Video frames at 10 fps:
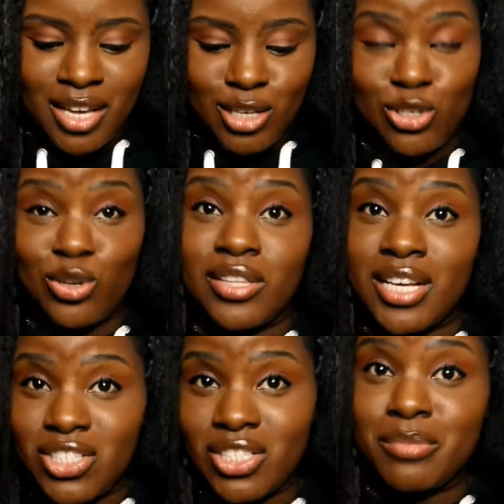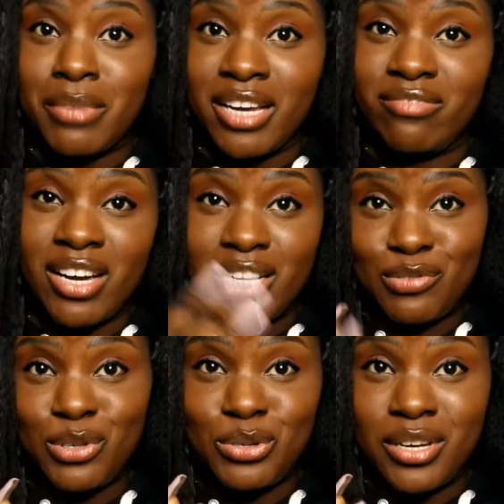so that's just my advice
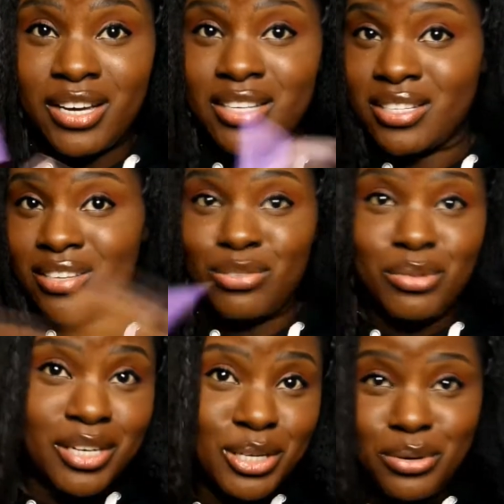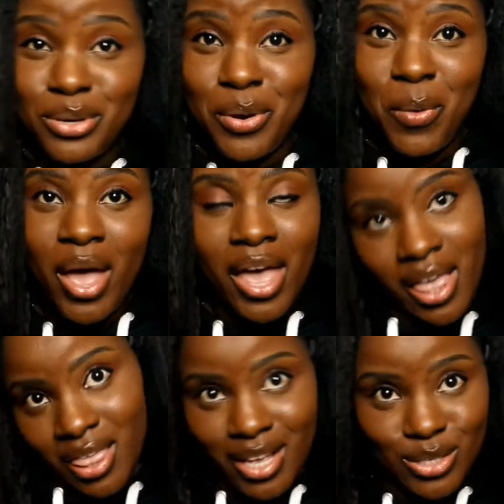for you guys if you want to do it your way
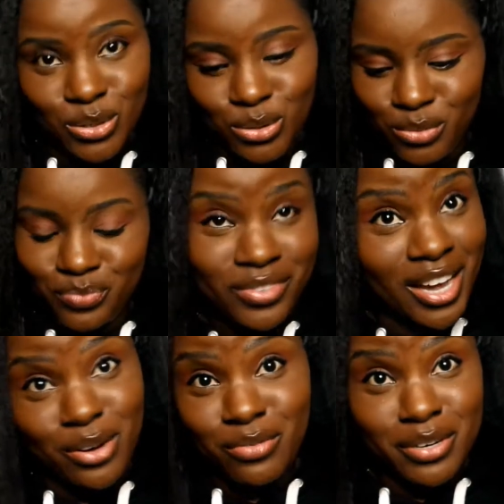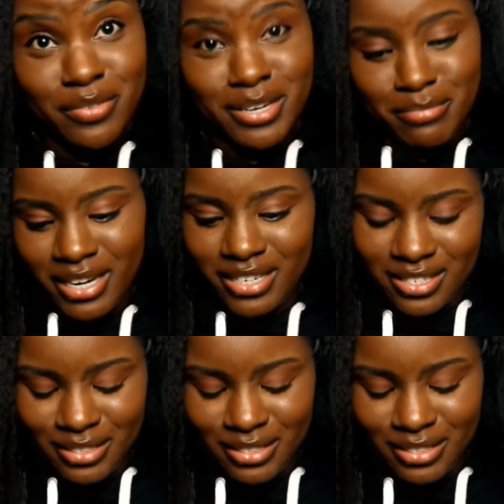that's cool I don't really really mind